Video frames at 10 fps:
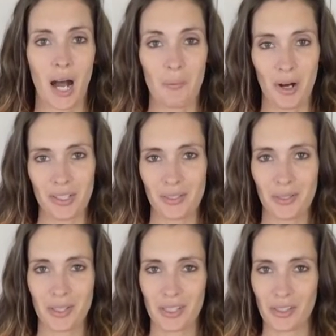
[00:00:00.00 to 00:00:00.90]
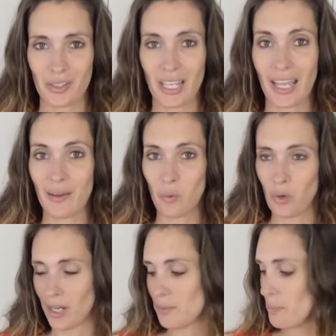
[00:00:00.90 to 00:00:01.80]
I'm also going to create
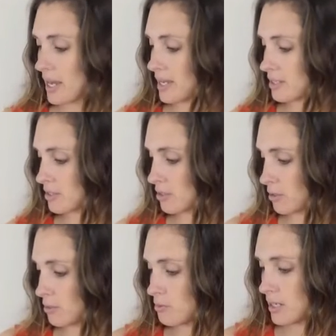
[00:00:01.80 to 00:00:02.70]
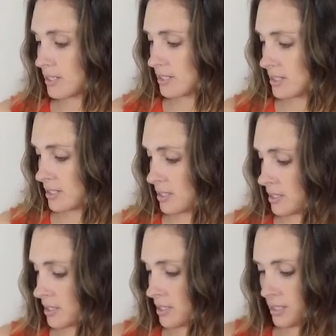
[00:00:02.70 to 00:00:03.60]
1 pesto one.
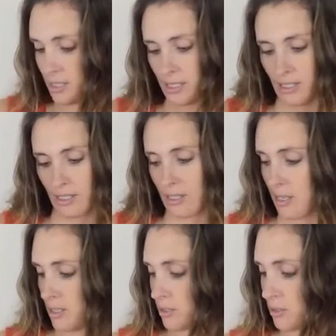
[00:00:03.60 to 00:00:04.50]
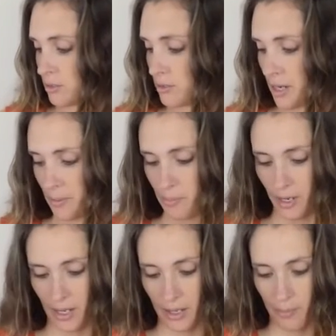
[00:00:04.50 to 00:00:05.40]
So grab
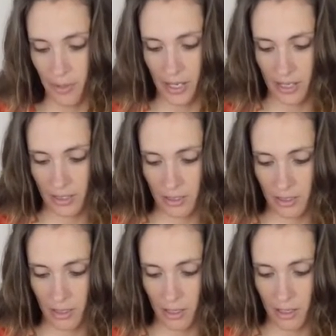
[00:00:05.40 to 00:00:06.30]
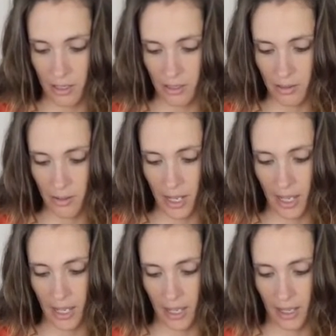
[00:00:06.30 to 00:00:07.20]
my pesto
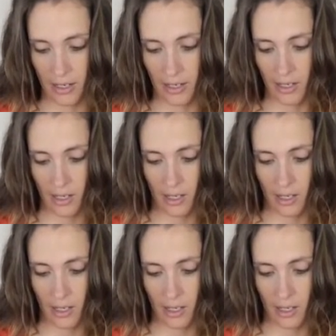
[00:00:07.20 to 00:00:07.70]
and